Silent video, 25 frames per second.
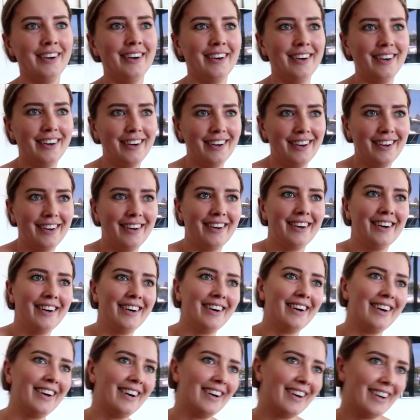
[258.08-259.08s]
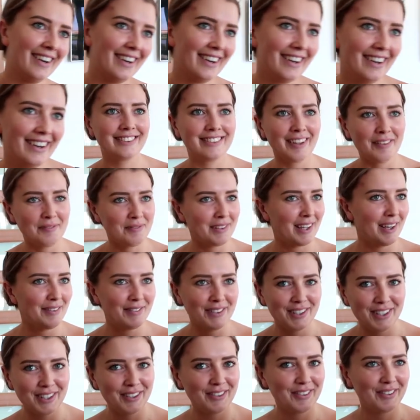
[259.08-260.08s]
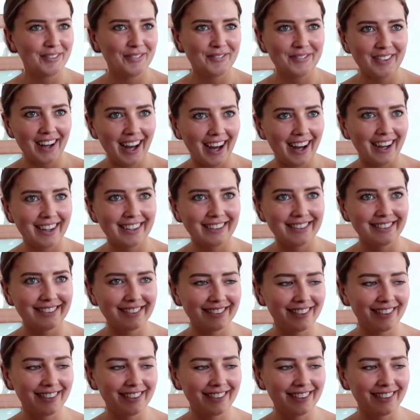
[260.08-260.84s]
Because I'm giving you a crack.